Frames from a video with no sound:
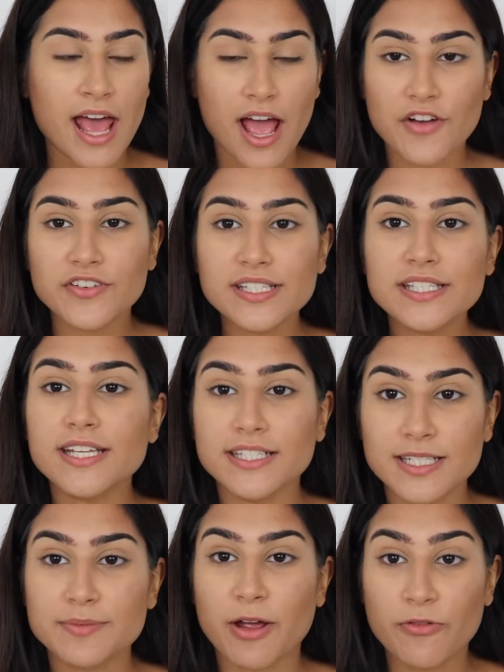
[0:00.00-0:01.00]
ever since I
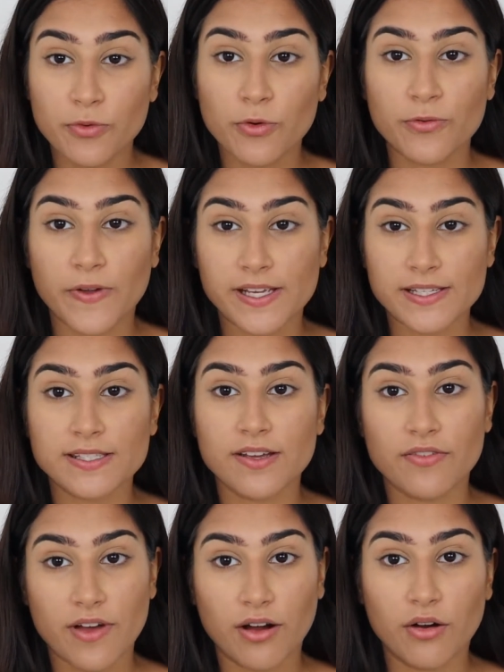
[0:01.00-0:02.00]
did my full face
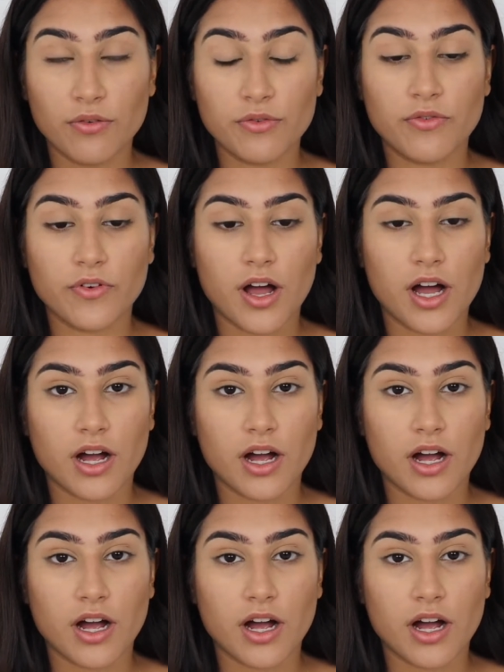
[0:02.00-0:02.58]
of e.l.f.